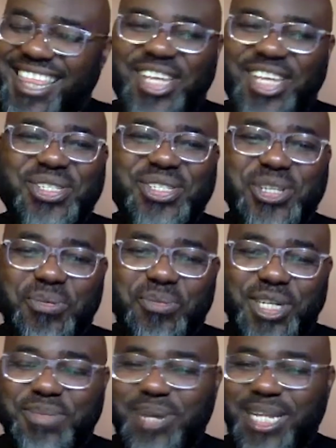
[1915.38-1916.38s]
Thank you so
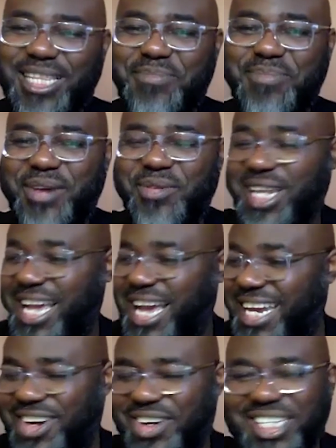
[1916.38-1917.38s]
much, Mandeep. I really
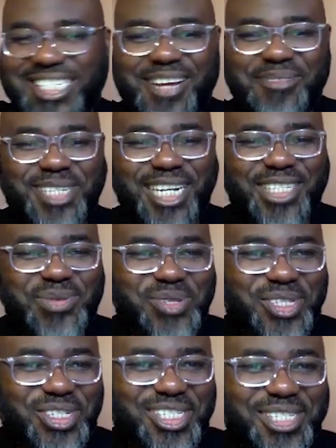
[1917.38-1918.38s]
had a great time
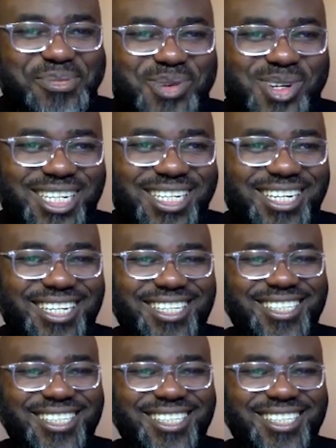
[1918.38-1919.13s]
chatting with you this morning.